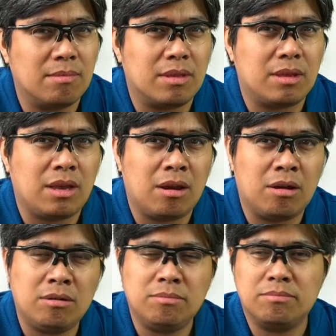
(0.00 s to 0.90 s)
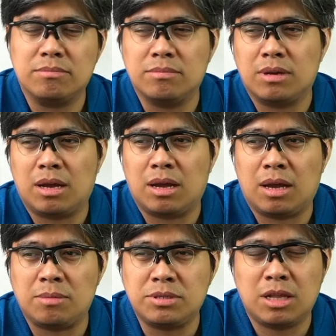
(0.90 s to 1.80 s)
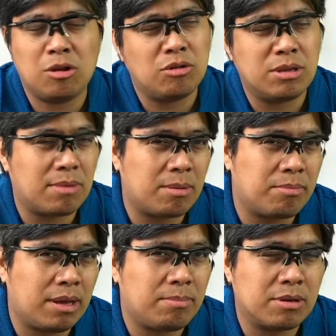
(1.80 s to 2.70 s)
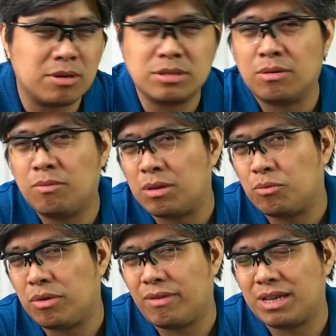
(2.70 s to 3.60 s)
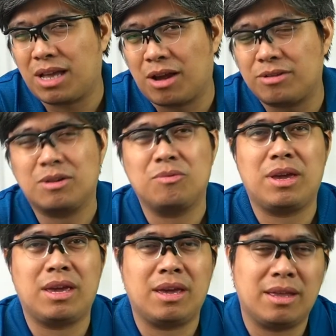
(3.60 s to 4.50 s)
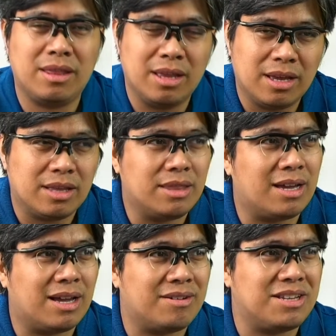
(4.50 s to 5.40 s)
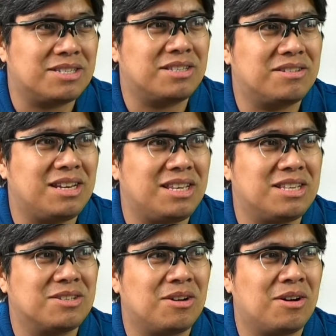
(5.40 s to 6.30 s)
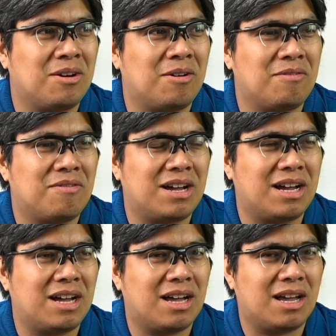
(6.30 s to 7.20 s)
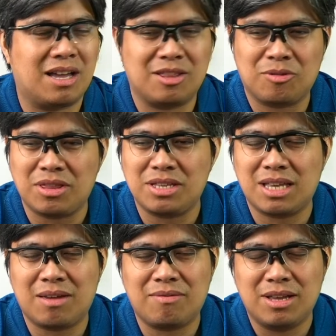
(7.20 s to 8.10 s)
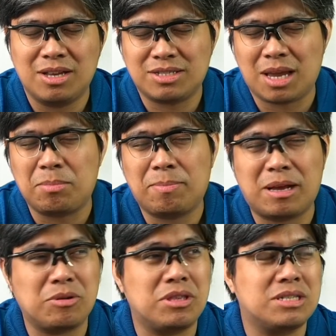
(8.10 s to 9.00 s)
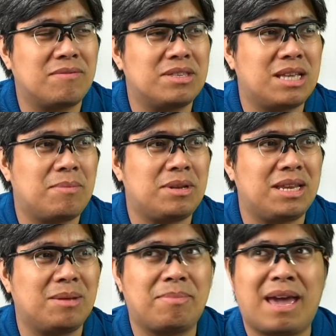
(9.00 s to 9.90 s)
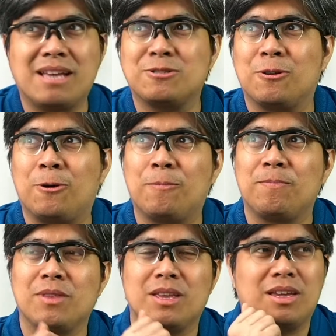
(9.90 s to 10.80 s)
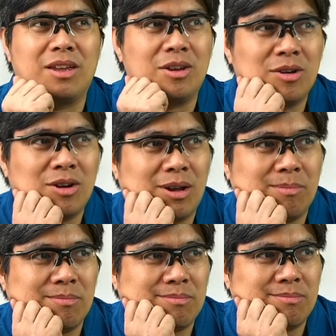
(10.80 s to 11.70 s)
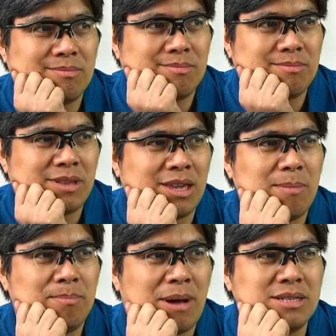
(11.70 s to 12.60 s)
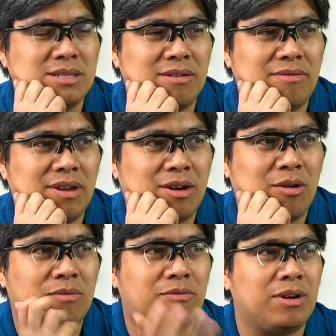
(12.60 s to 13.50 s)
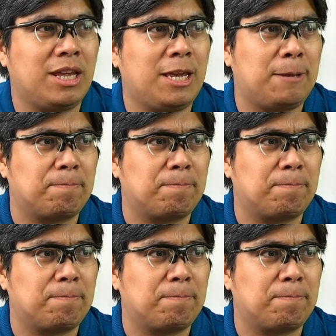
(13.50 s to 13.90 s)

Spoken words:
you know, I'm still holding my breath because of what we've encountered with the recent release of Cyberpunk 2077 in the past. So, you know, I'm thinking positive here. Hopefully,